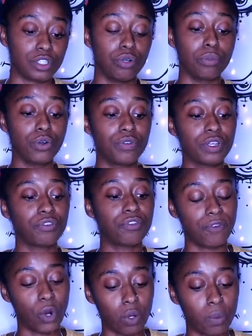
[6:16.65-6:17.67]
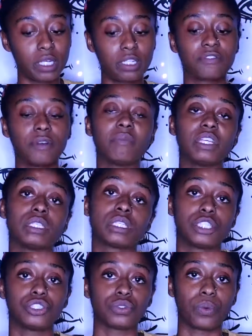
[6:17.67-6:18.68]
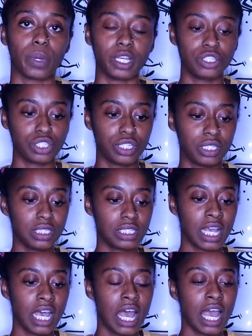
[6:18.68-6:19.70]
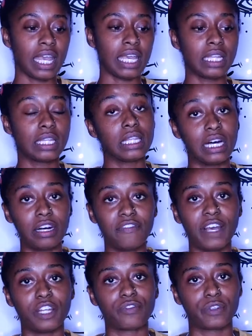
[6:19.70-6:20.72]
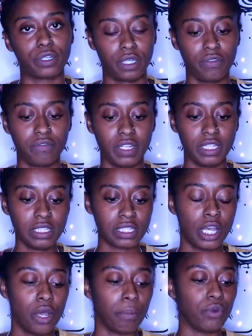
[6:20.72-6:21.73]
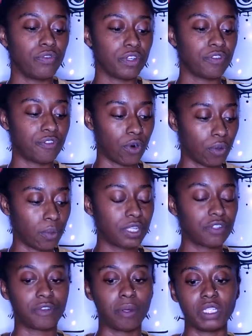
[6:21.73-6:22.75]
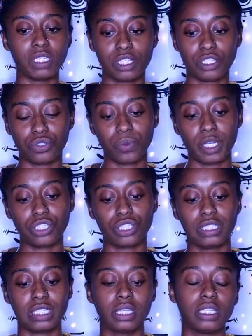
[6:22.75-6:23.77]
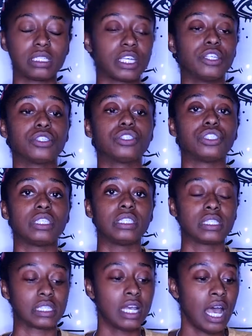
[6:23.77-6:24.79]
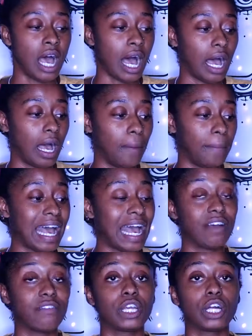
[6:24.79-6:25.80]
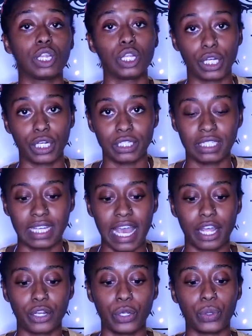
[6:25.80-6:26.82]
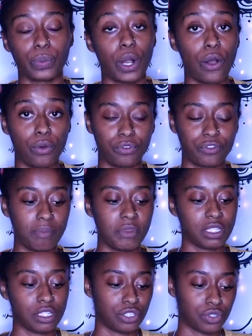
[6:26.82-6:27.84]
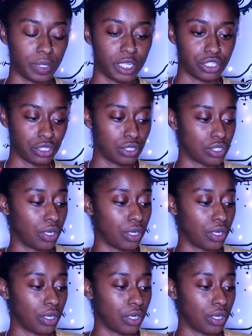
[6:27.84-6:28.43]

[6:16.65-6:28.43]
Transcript: So, moving forward from these situations in love and forgiveness, moving forward from these situations and these energies, um, having learned and grown from the situation.